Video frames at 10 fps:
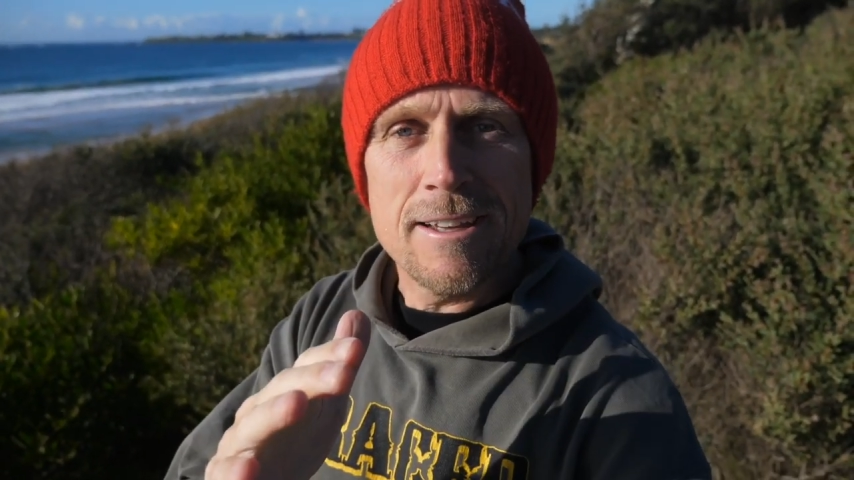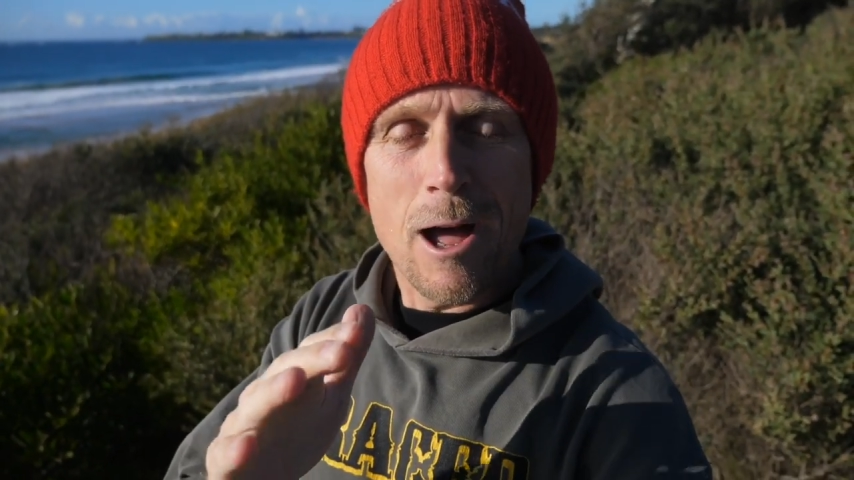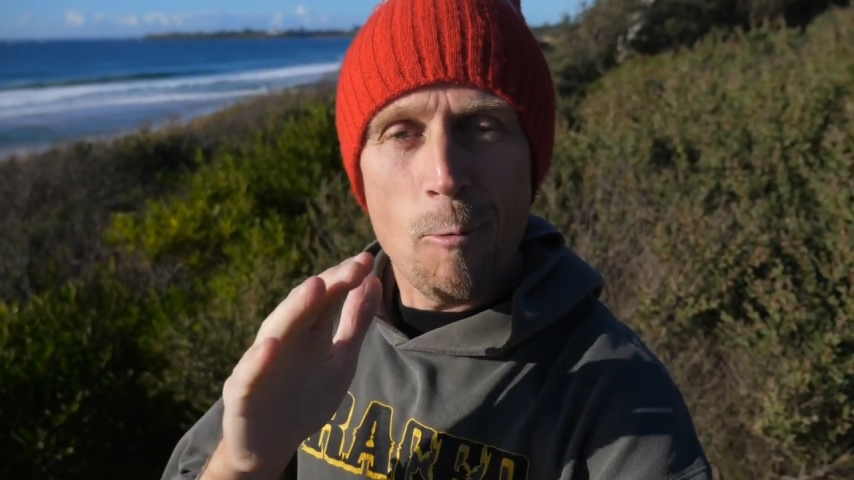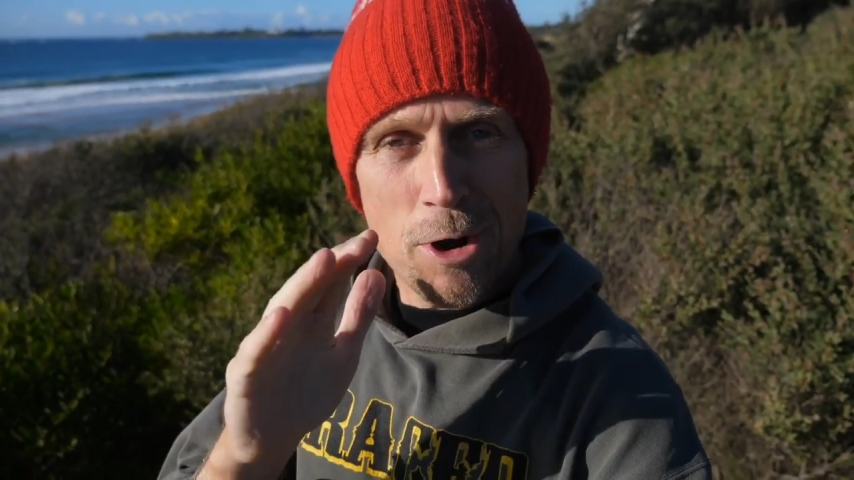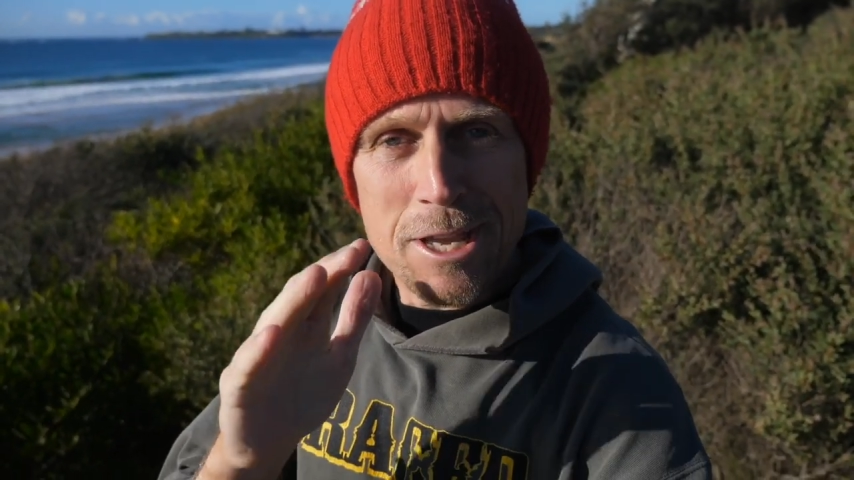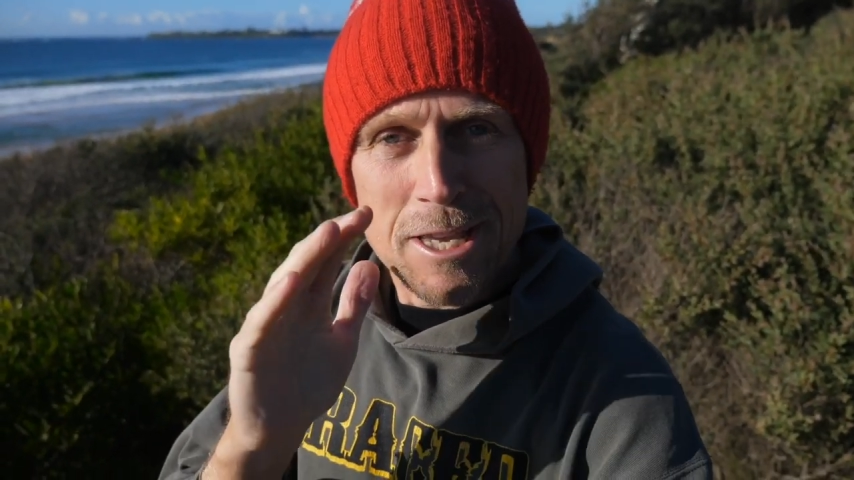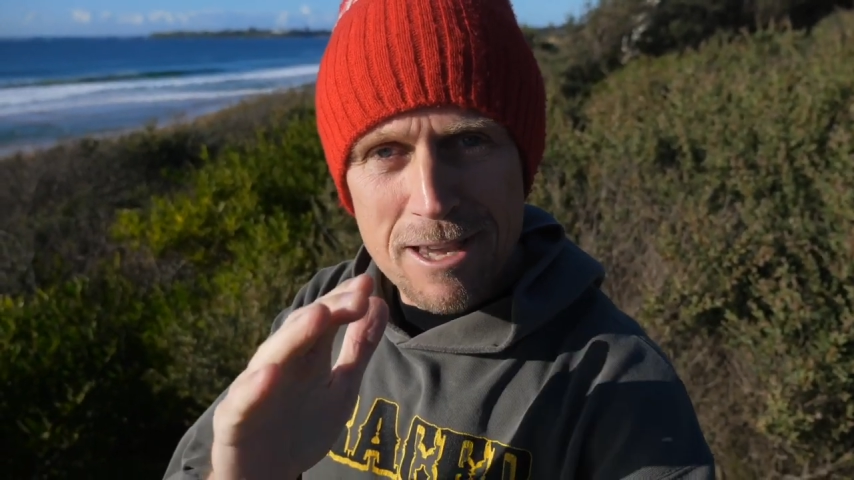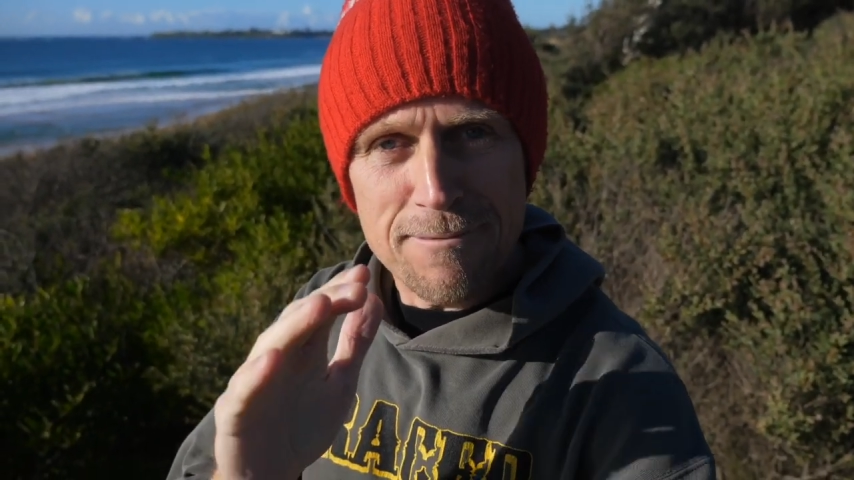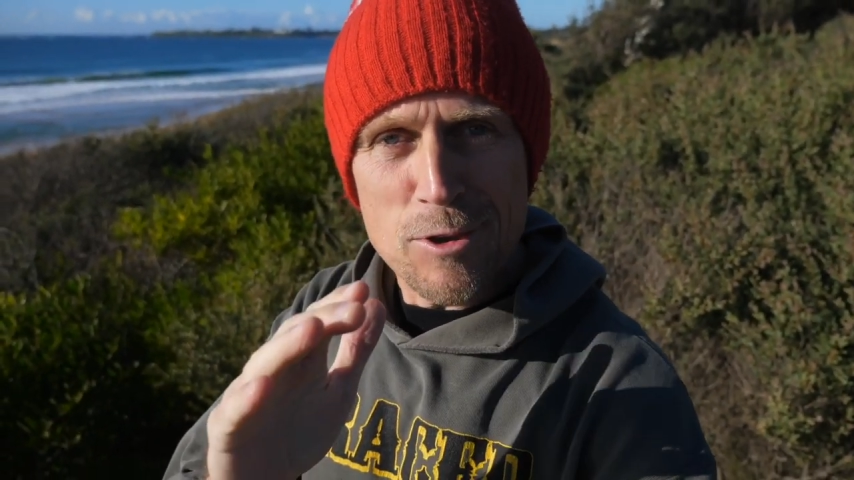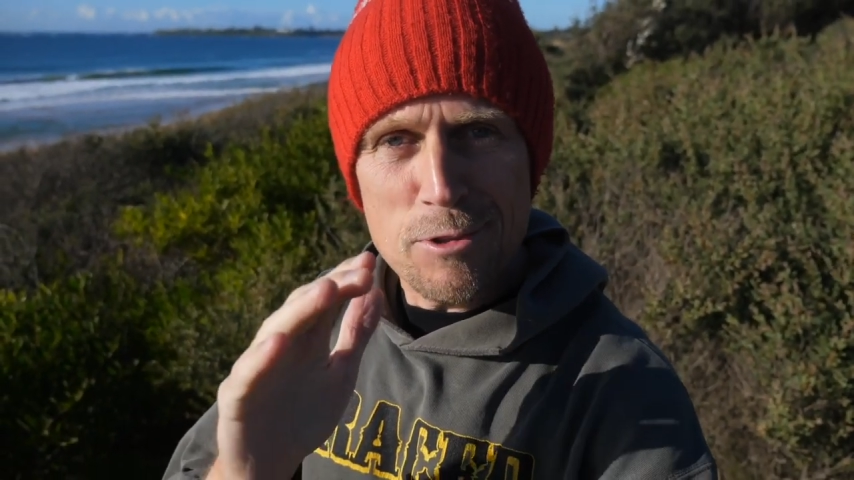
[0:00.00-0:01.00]
I want to
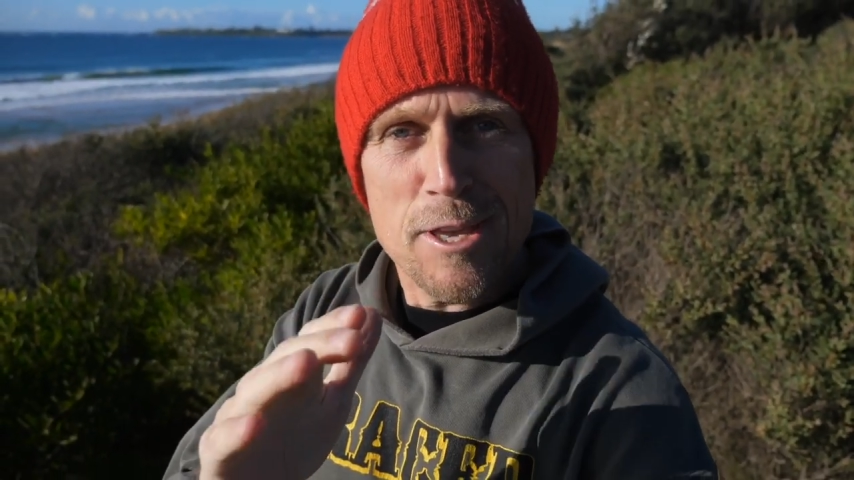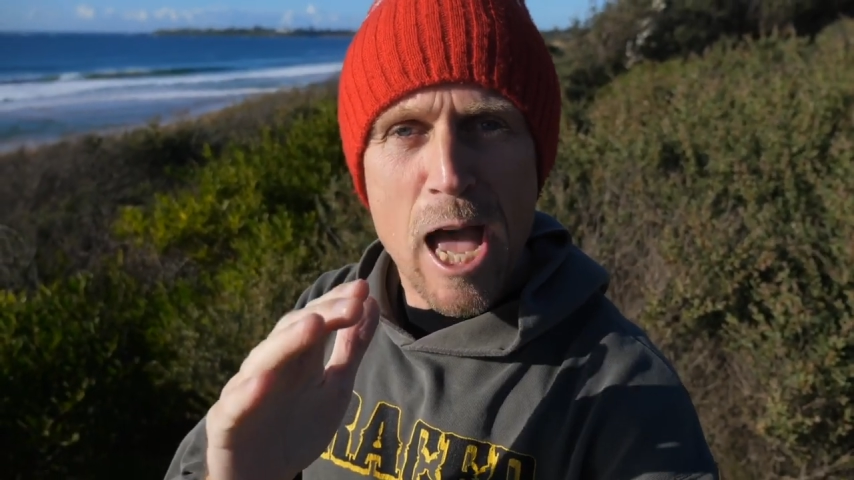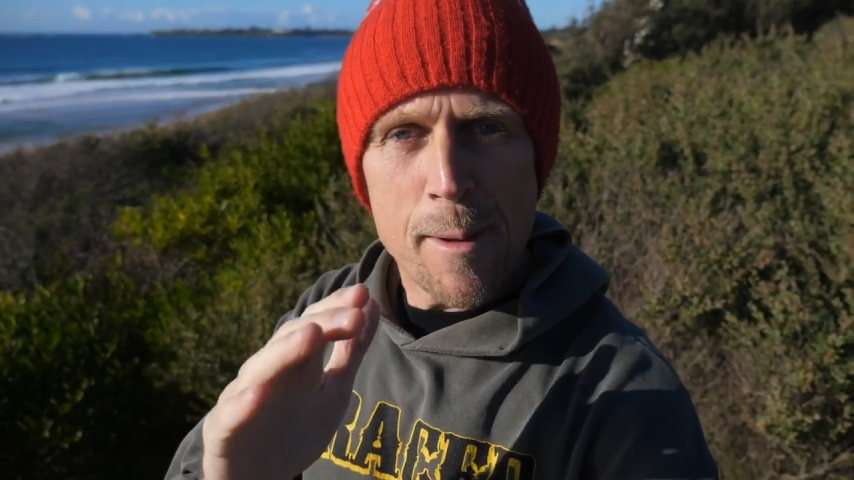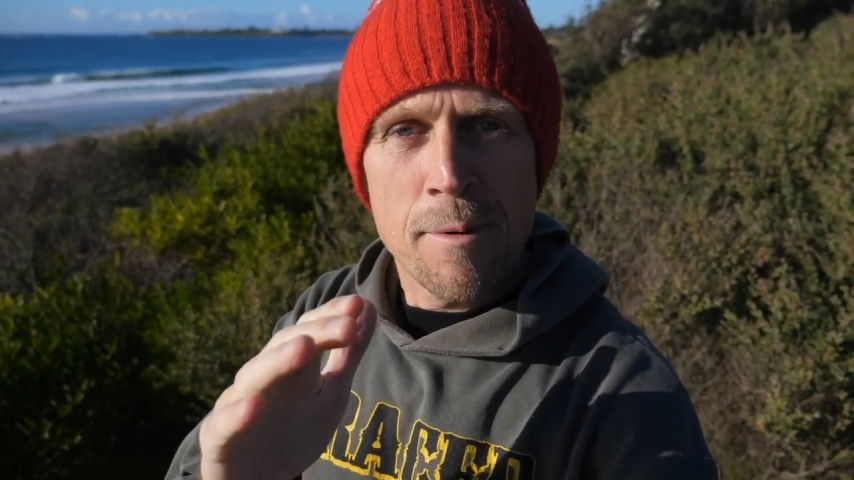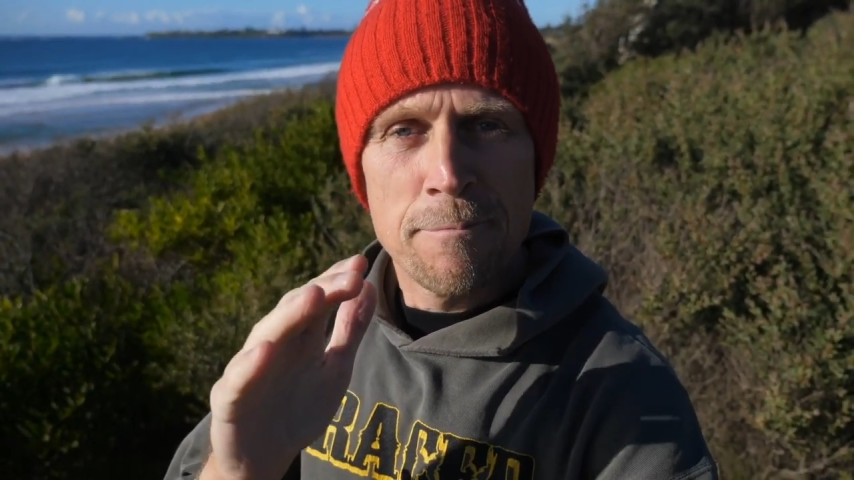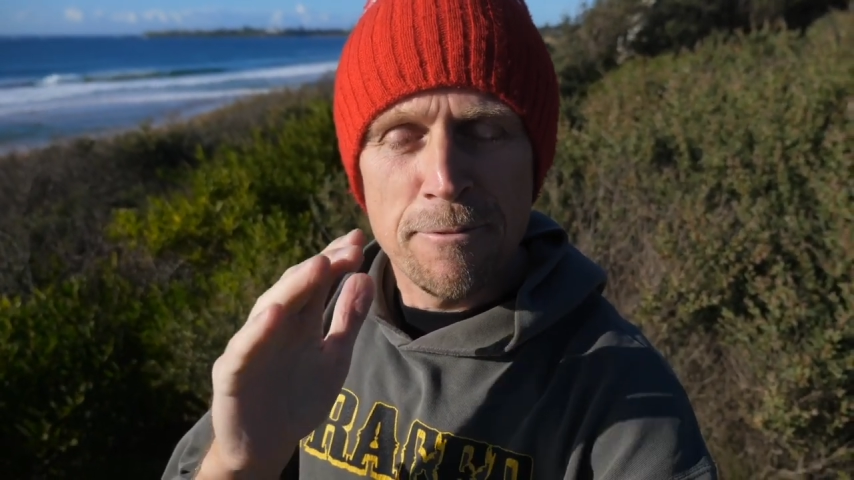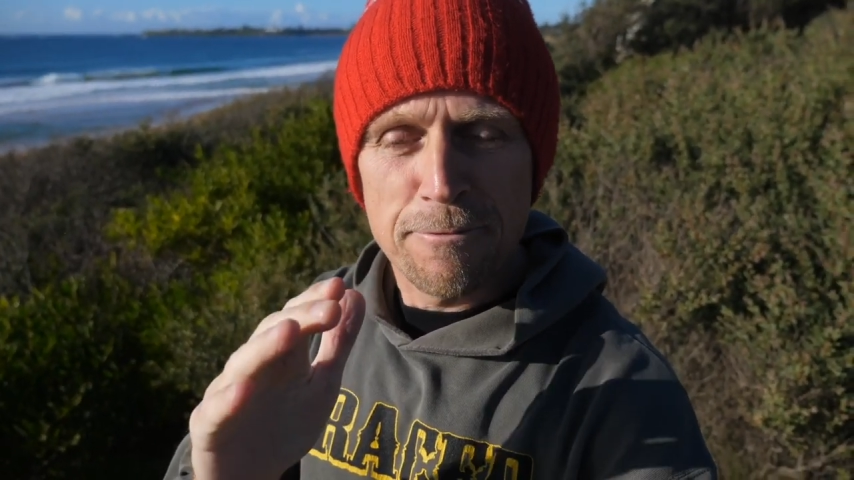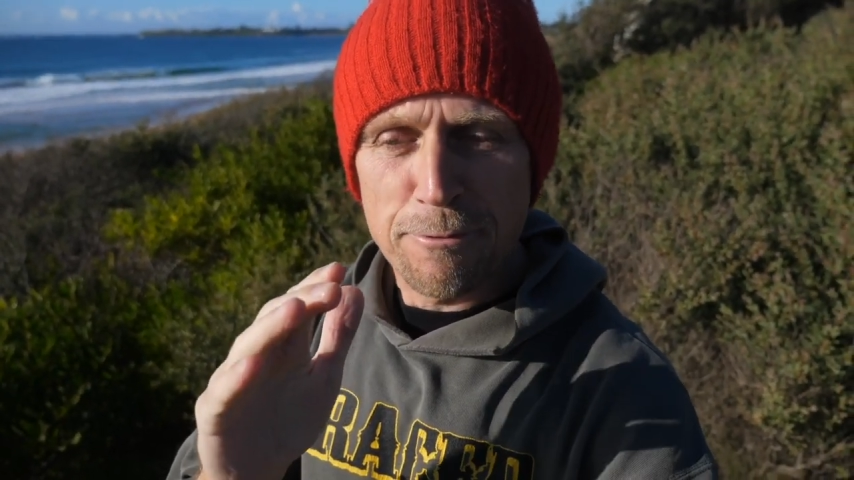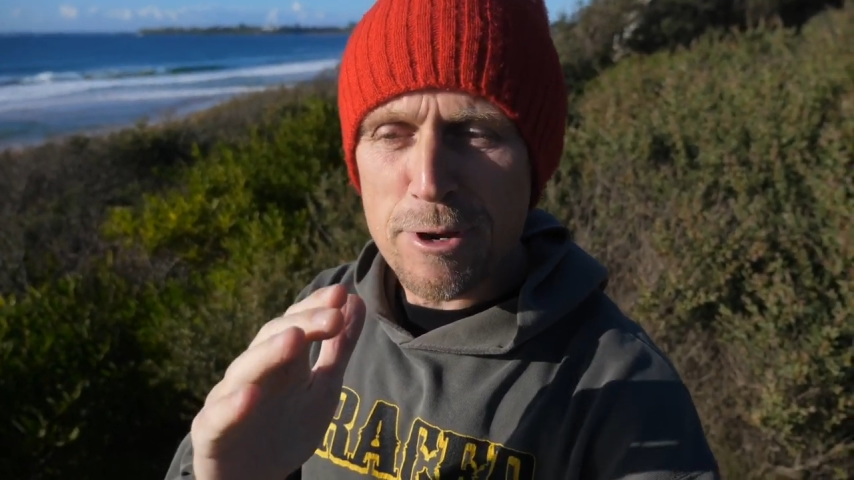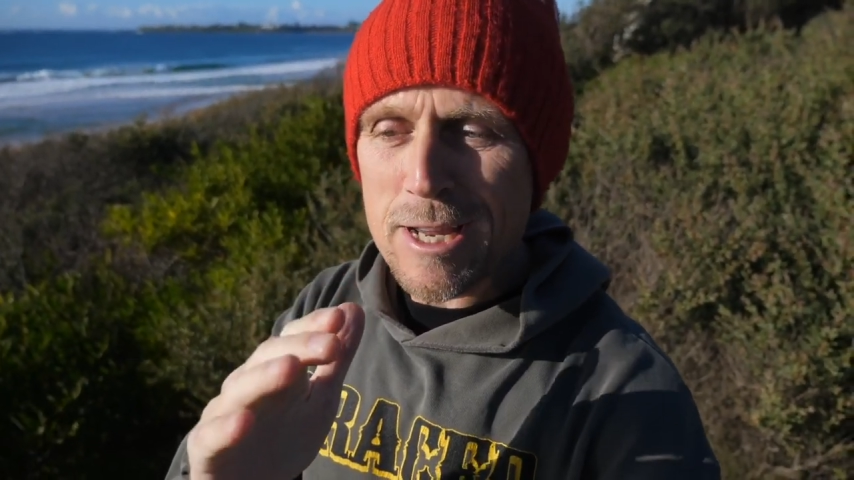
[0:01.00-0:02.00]
give you the album for
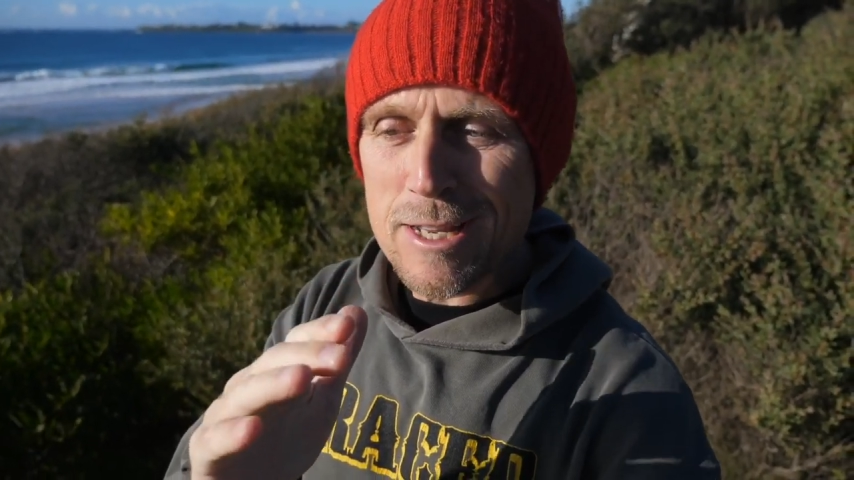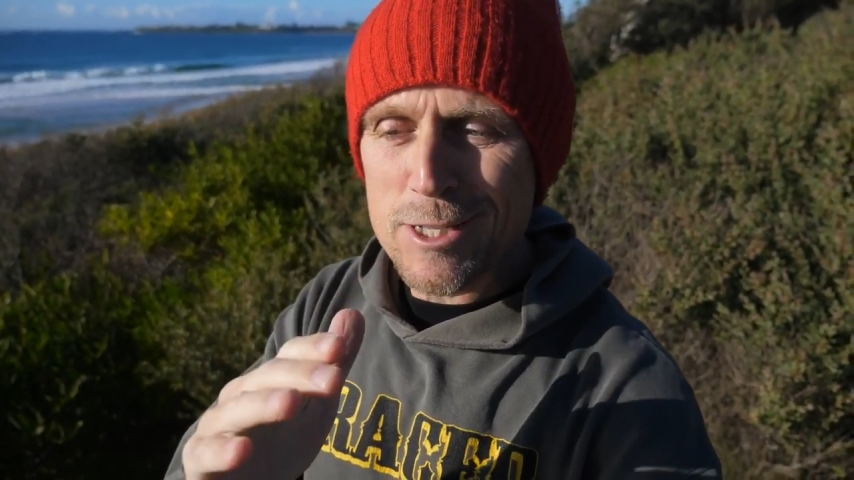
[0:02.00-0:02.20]
free.